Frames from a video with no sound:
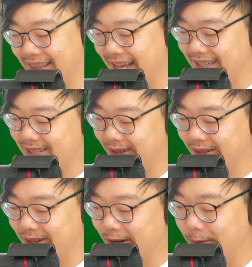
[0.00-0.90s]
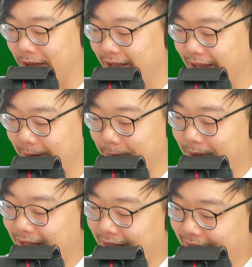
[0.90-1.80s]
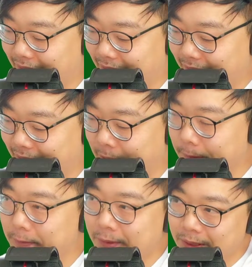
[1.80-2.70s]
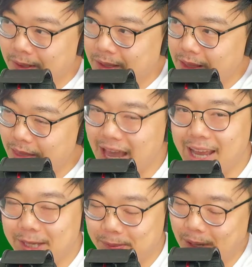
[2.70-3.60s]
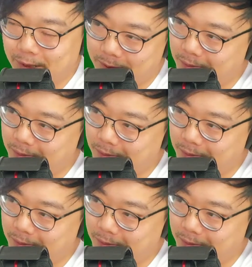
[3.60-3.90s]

that's so dope. And man, like that is probably